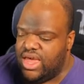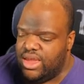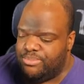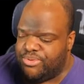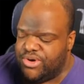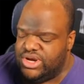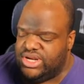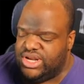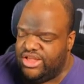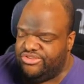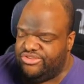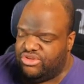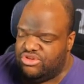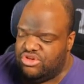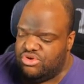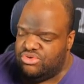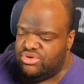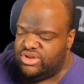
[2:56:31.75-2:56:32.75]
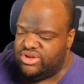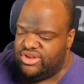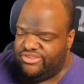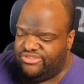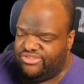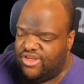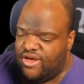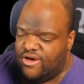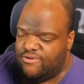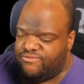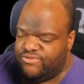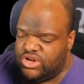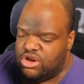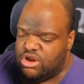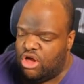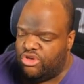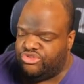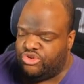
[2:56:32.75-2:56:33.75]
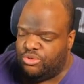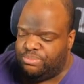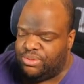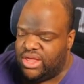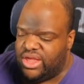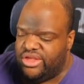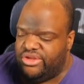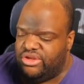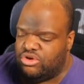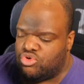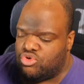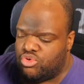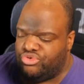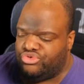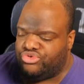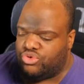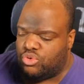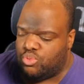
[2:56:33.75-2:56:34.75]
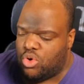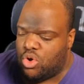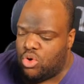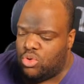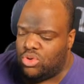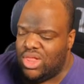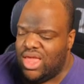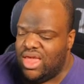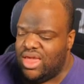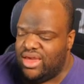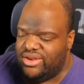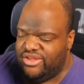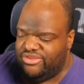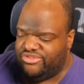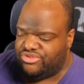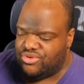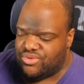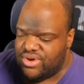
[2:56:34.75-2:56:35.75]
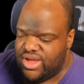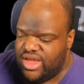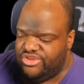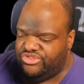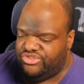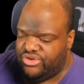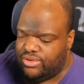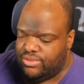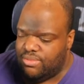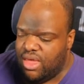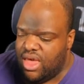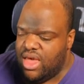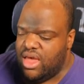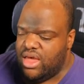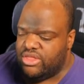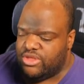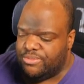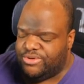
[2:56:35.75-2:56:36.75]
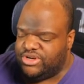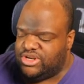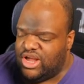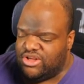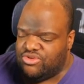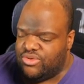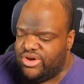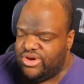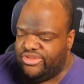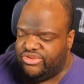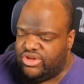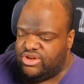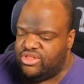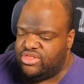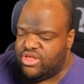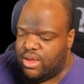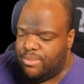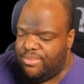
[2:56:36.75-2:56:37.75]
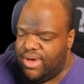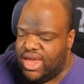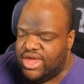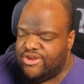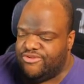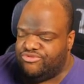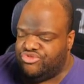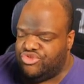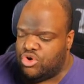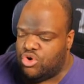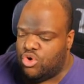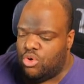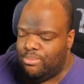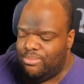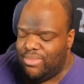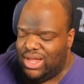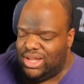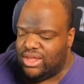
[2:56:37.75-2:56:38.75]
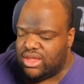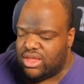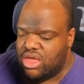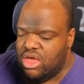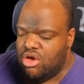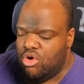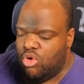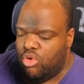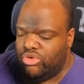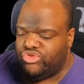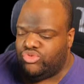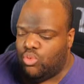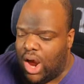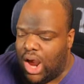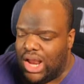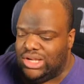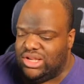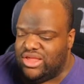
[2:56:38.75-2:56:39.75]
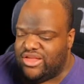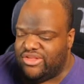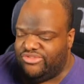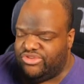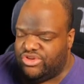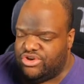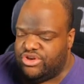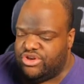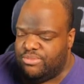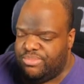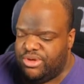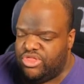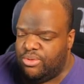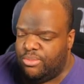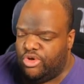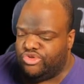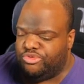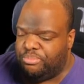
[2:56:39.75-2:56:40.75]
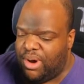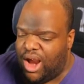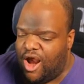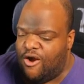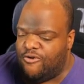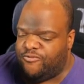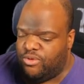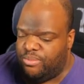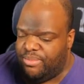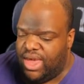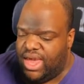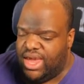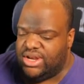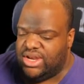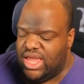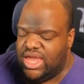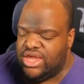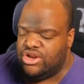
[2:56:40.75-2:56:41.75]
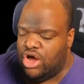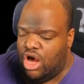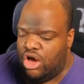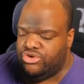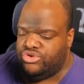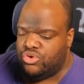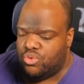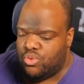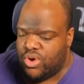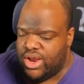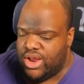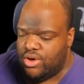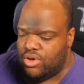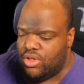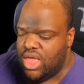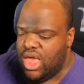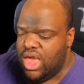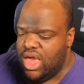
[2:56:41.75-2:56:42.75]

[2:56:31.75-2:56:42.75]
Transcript: It predates the Union itself, and it also played a crucial role in its creation. The Protectorate is under the command of General Melick, who is widely considered to be the most powerful man in Underrail.